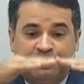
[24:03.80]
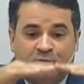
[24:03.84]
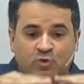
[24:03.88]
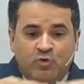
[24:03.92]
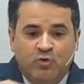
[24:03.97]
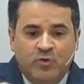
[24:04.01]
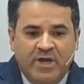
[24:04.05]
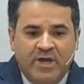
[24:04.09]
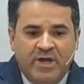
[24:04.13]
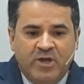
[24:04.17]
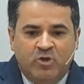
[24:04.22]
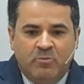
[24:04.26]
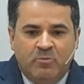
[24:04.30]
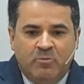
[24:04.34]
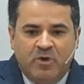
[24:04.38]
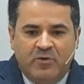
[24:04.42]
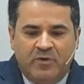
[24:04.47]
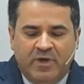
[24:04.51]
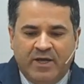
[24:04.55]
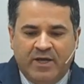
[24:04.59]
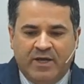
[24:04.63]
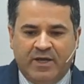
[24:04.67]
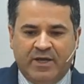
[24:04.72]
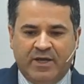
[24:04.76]
in which the
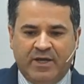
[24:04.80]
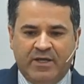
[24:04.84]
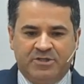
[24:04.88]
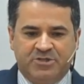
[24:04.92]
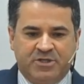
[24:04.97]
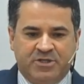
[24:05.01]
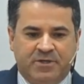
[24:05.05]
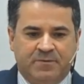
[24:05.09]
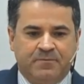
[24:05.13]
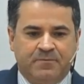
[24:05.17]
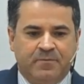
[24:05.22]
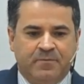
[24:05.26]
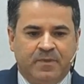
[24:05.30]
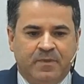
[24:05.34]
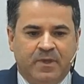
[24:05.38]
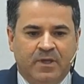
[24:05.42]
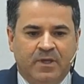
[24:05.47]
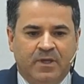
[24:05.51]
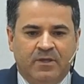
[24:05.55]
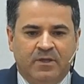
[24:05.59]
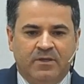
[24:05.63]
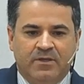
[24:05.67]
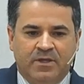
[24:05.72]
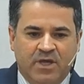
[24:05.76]
Holy Spirit
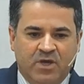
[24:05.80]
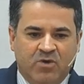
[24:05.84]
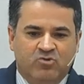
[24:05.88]
flows